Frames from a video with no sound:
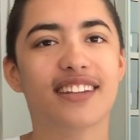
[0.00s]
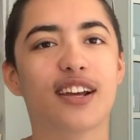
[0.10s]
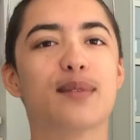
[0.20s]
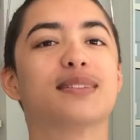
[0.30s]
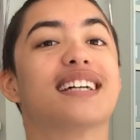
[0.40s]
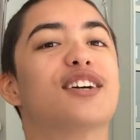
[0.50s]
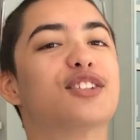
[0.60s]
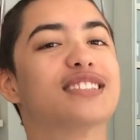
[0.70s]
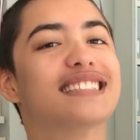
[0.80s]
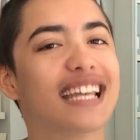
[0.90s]
they're able to
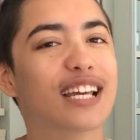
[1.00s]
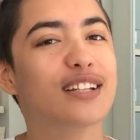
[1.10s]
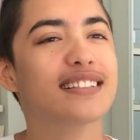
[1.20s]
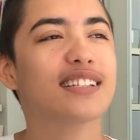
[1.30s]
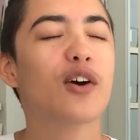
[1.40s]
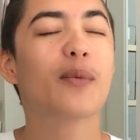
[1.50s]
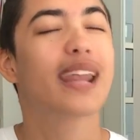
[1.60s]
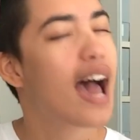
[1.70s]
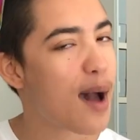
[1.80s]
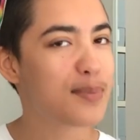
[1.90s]
understand what
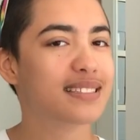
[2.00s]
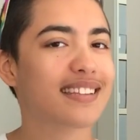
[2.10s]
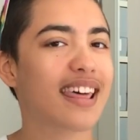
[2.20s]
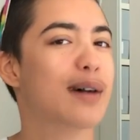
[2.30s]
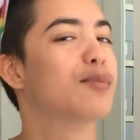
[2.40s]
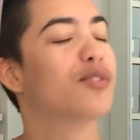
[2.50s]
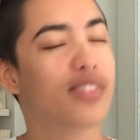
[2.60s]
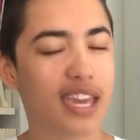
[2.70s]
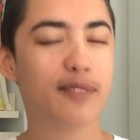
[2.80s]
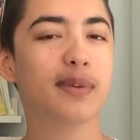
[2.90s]
happened to them, who
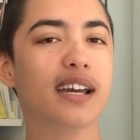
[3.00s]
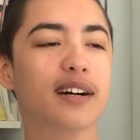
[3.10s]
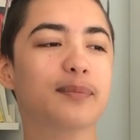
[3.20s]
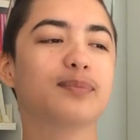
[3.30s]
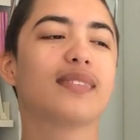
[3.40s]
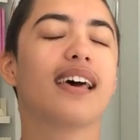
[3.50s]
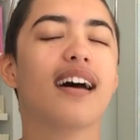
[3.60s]
they've become.